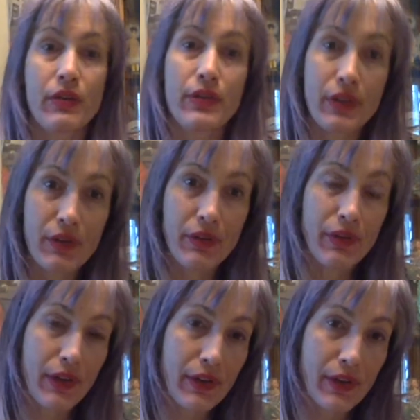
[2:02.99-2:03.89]
dear
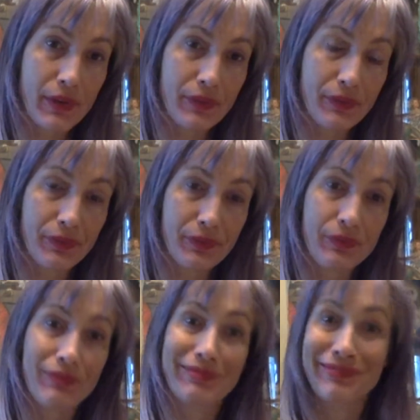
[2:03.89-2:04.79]
Nevada,
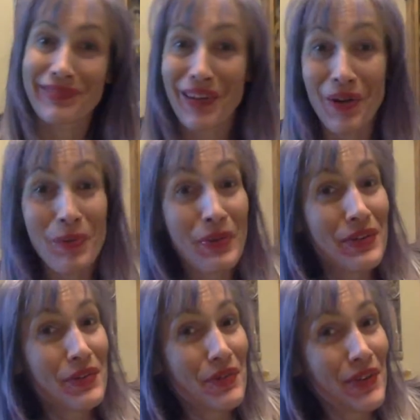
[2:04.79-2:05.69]
home
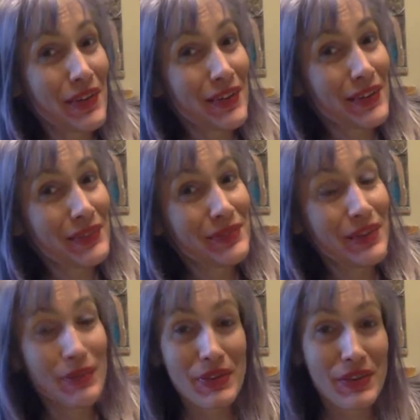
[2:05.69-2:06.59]
means Nevada,
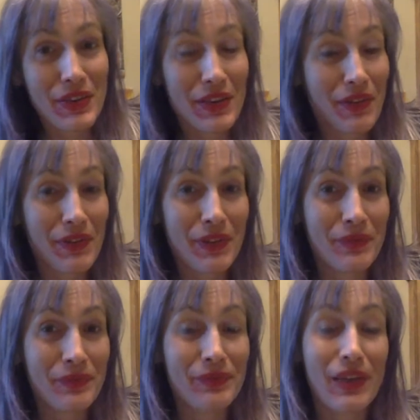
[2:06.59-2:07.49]
as much as I love it,
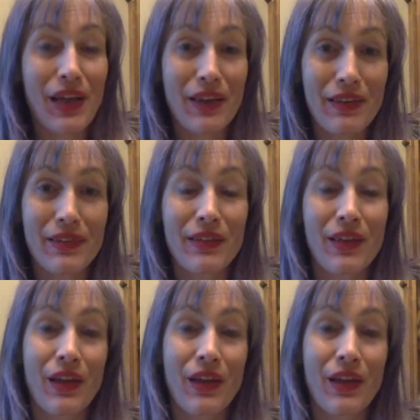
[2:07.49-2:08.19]
has